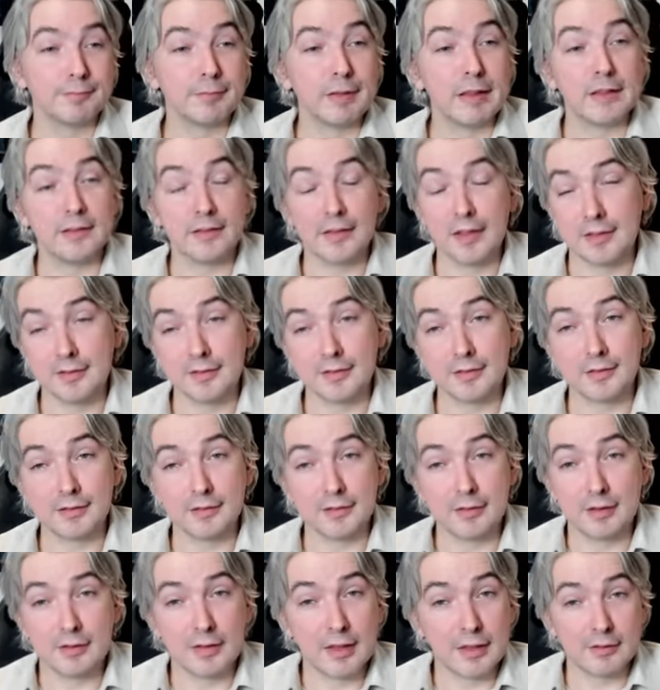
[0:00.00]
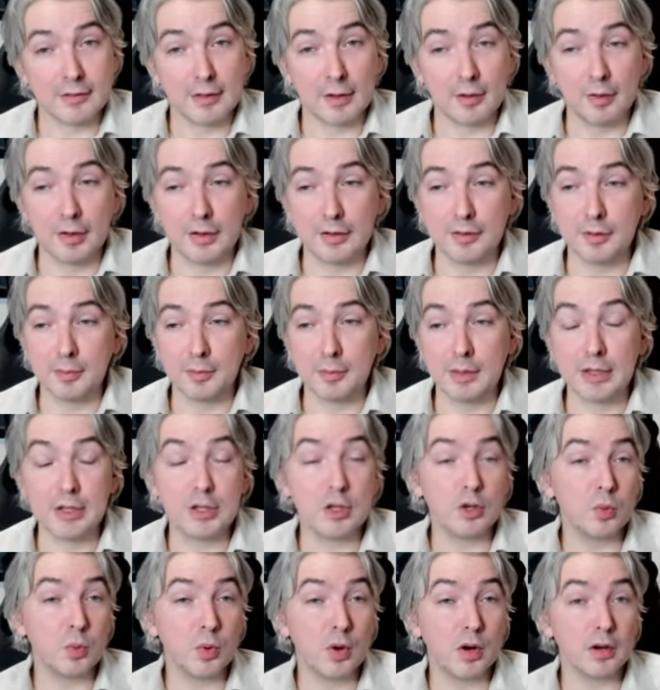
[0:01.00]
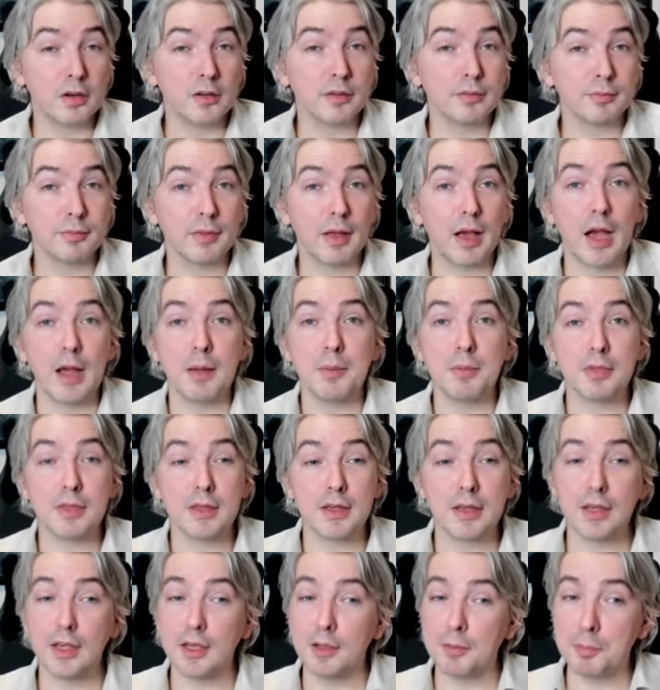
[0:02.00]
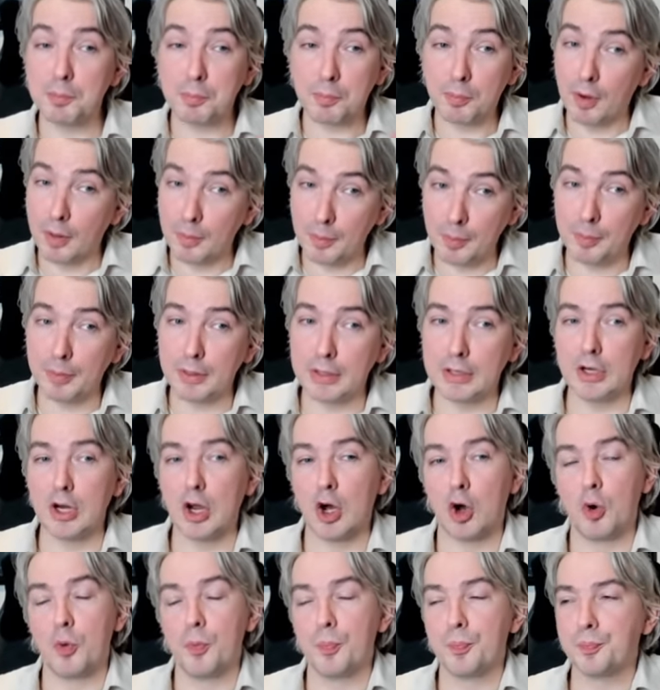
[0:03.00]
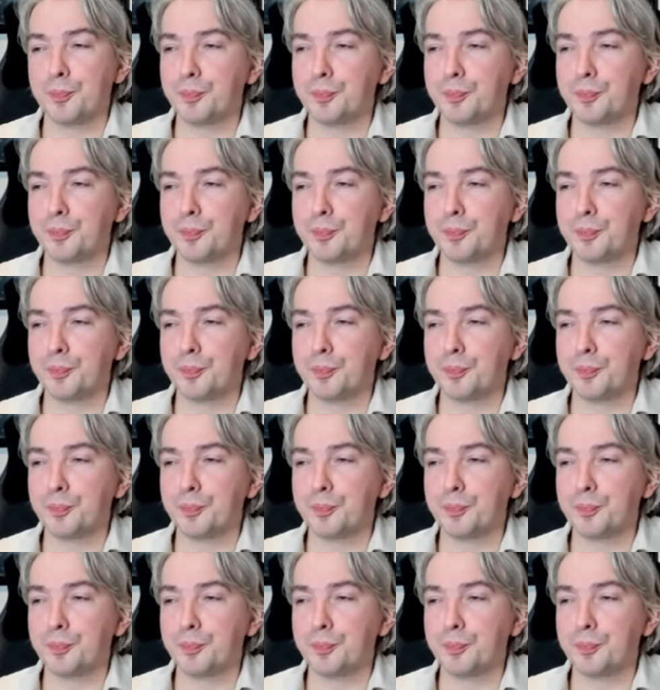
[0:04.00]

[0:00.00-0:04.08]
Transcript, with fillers: Is that, does that sound like something you want? I'm thinking probably no.